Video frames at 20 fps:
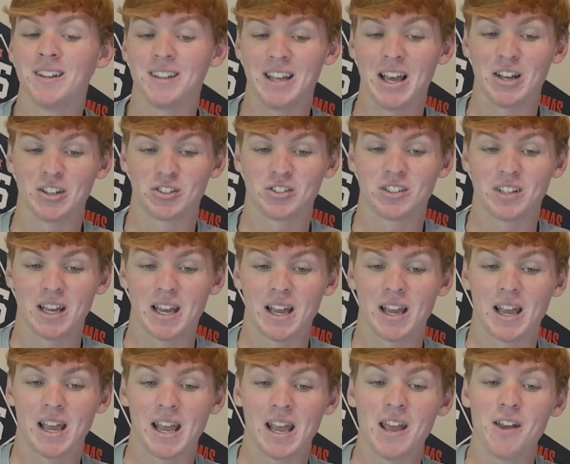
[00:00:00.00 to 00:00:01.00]
Yes.
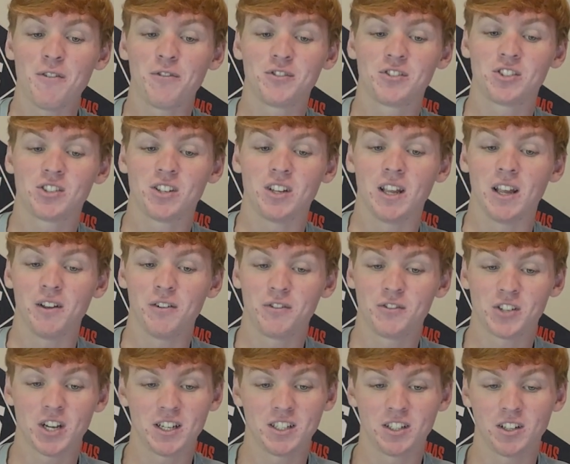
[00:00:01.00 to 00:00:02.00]
If
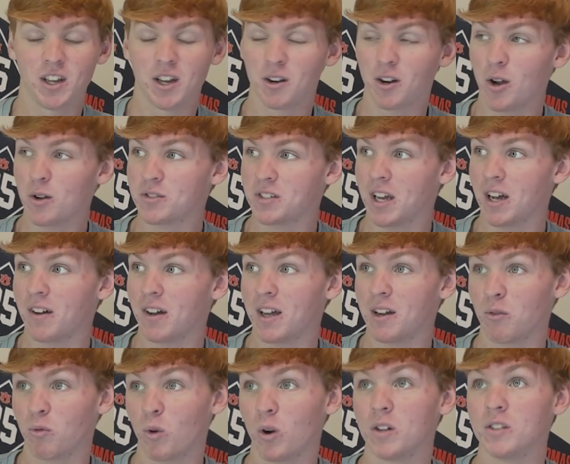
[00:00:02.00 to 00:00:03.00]
Chase Elliott goes out
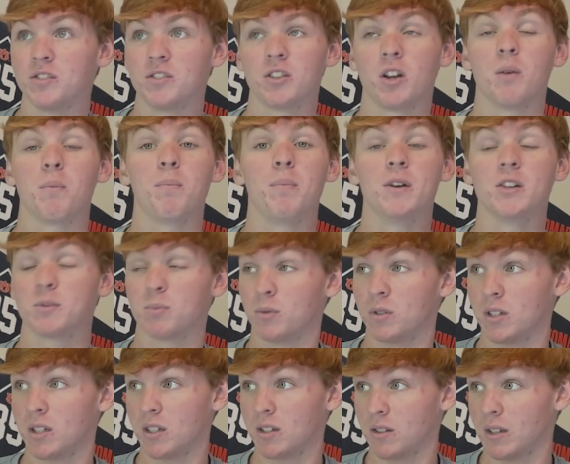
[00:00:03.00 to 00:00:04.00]
and runs
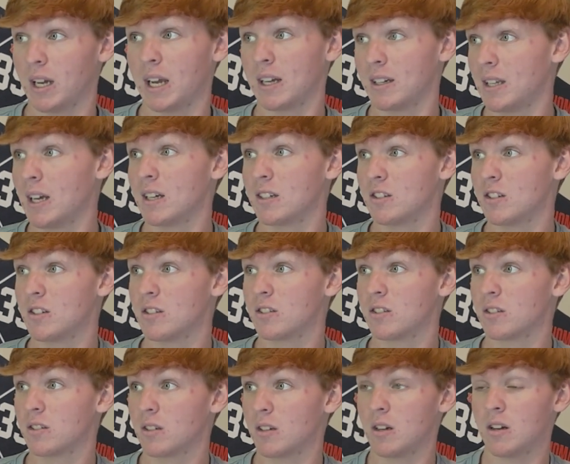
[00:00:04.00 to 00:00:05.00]
abysmally like at
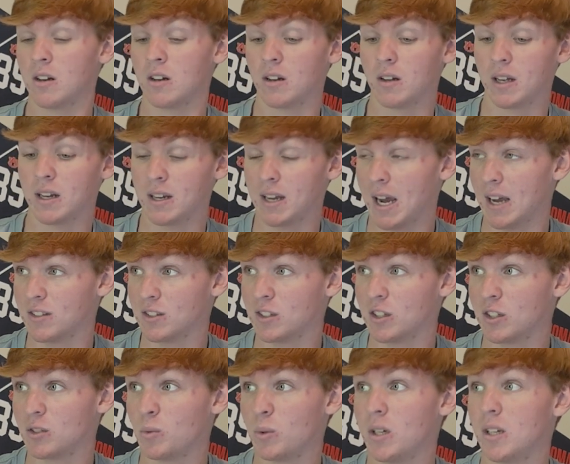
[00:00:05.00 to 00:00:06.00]
Texas in Kansas
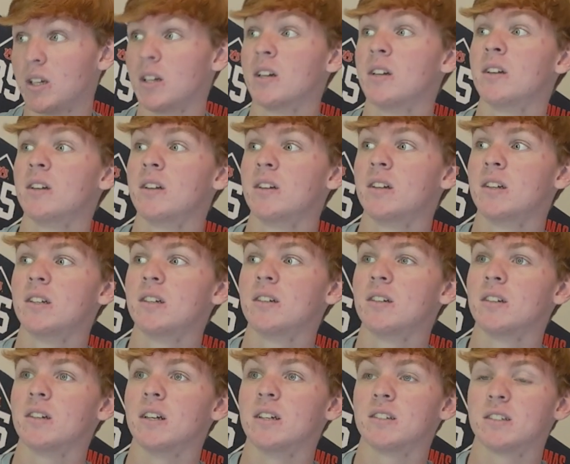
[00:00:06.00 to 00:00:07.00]
this week,
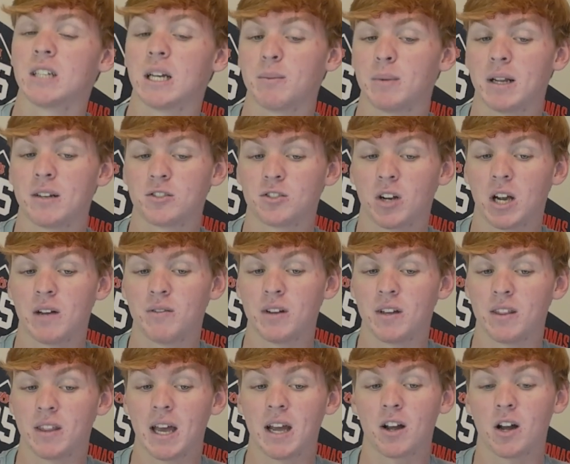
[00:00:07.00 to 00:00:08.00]
is it time to start having that